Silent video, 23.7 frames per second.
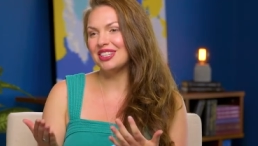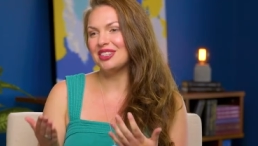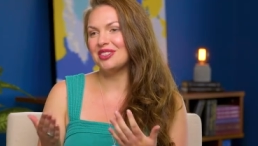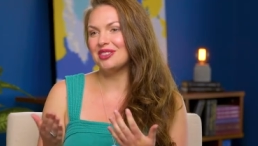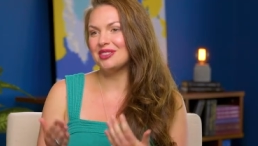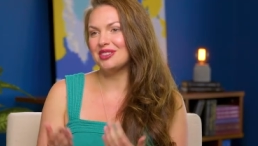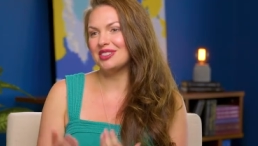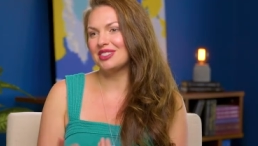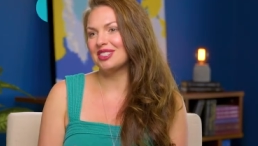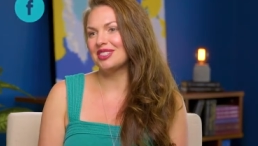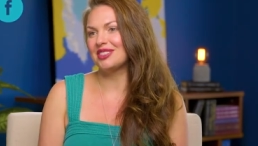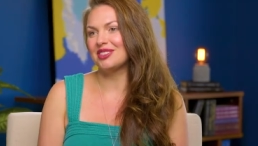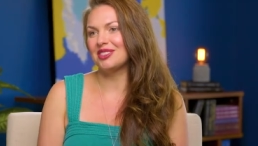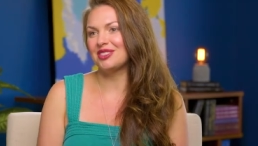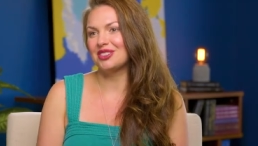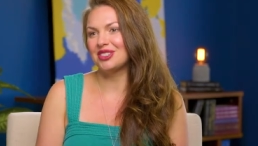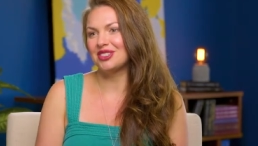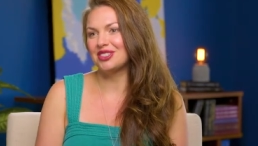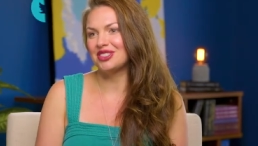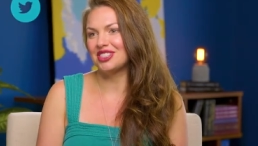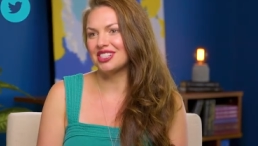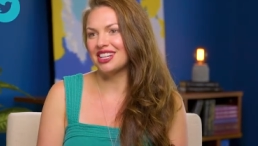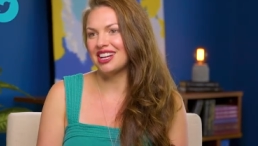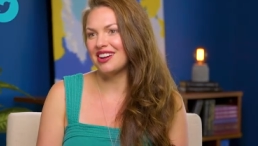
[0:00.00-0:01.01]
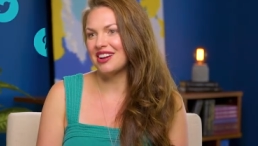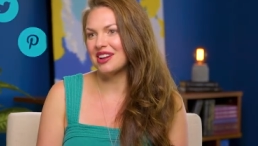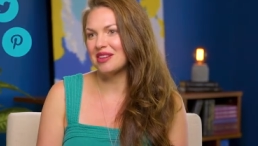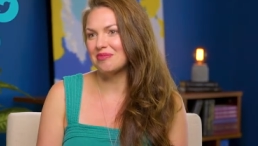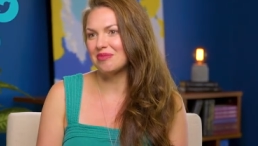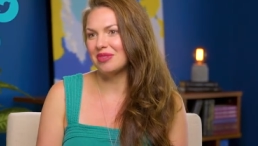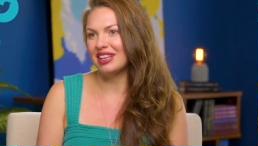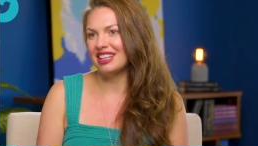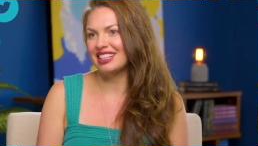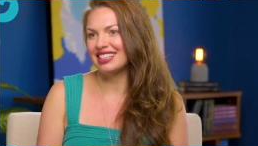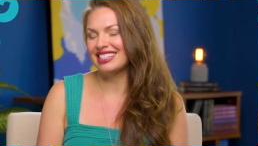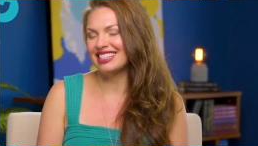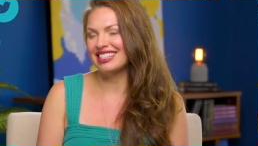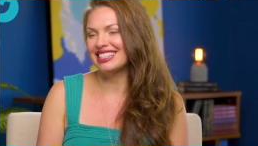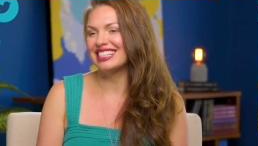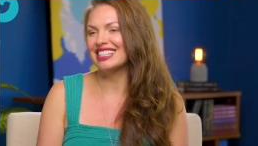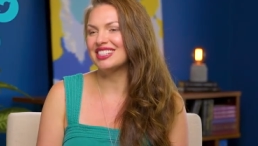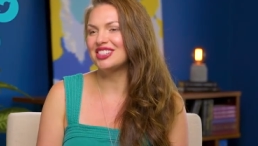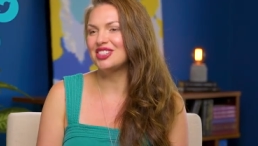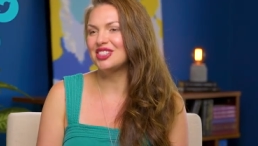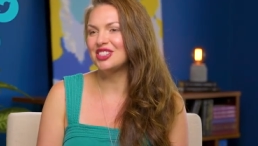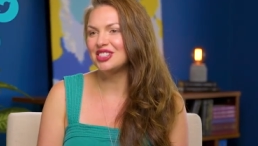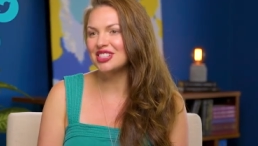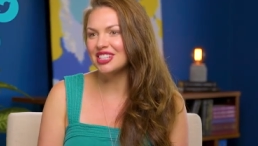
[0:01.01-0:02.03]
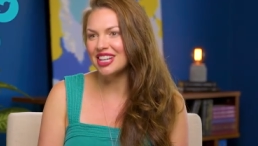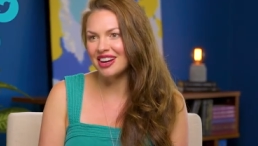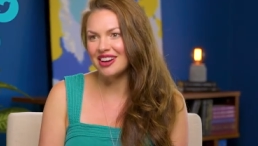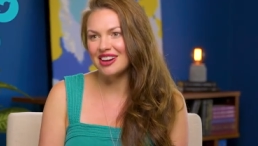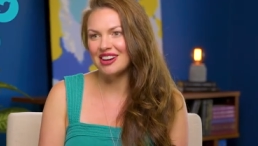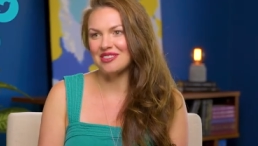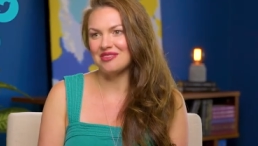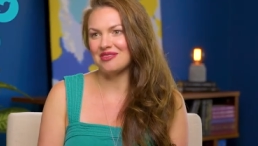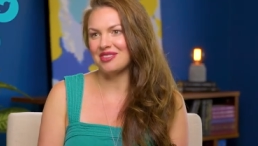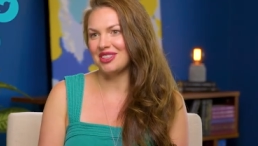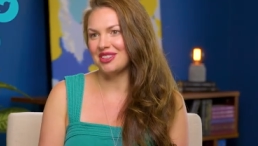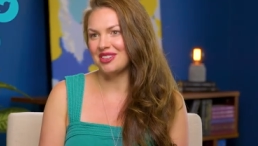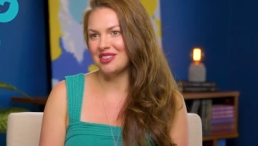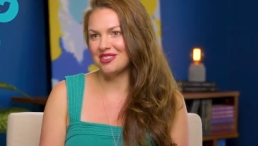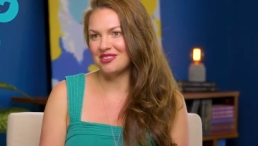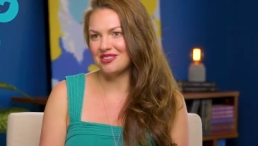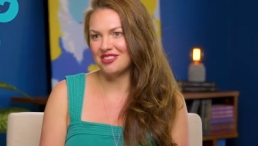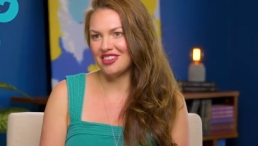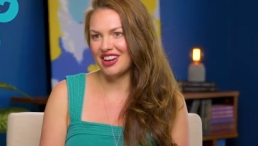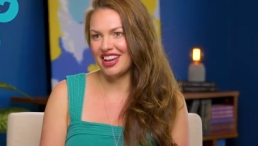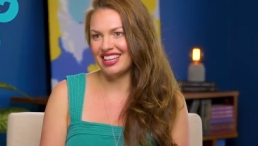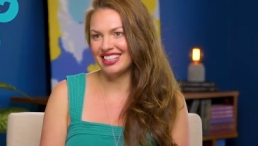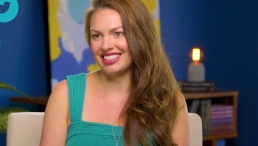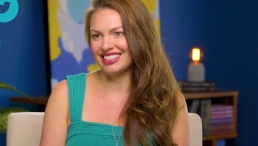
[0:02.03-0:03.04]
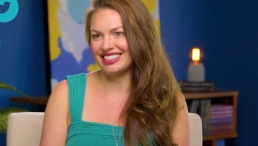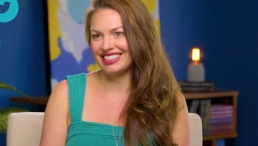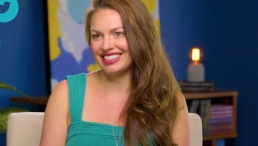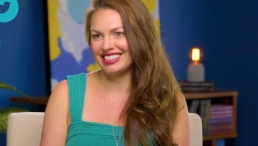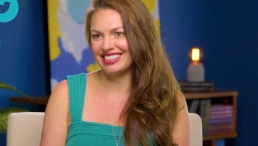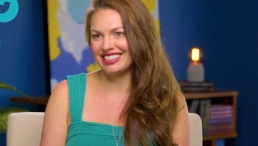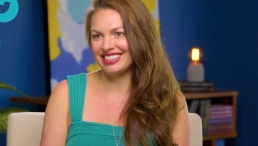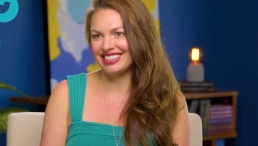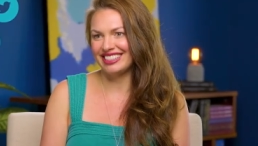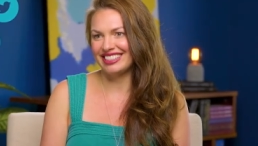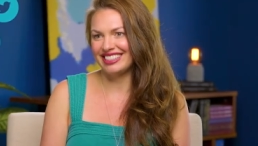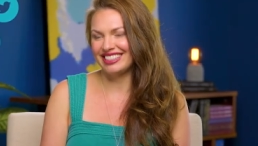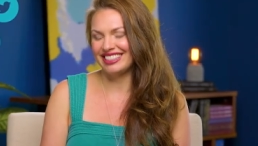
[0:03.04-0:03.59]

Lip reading: use the social sharing buttons and share it with your friends.